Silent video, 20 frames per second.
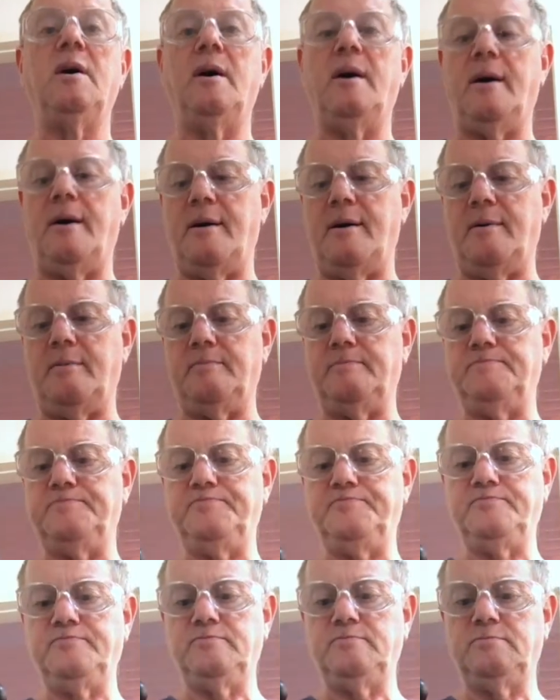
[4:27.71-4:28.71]
and
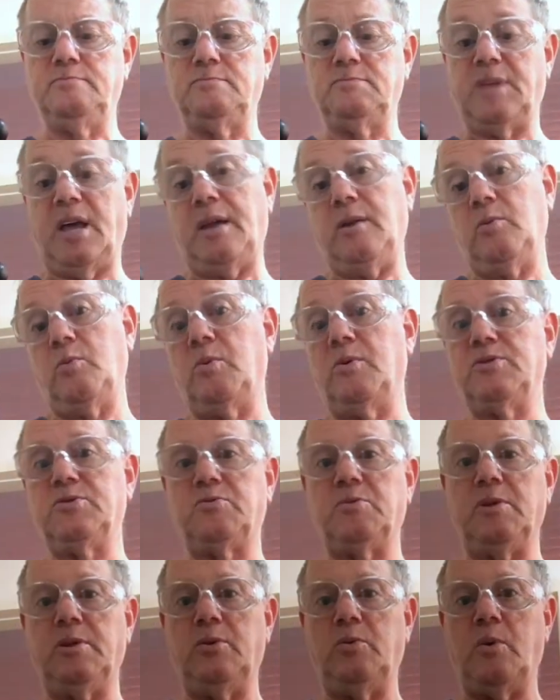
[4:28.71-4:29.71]
it
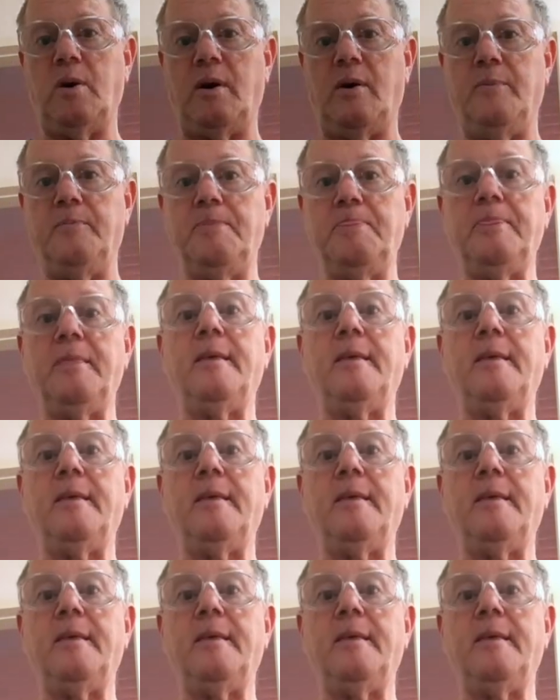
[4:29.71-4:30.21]
works really well.